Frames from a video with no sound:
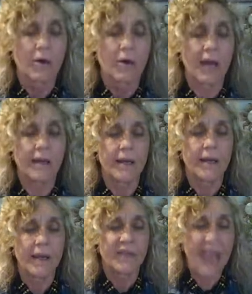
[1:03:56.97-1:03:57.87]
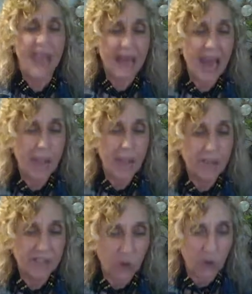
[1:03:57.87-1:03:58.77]
Right. That
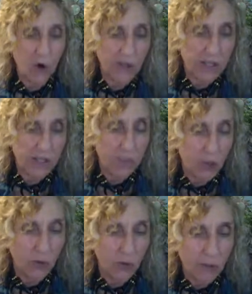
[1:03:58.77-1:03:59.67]
happens across the mucosal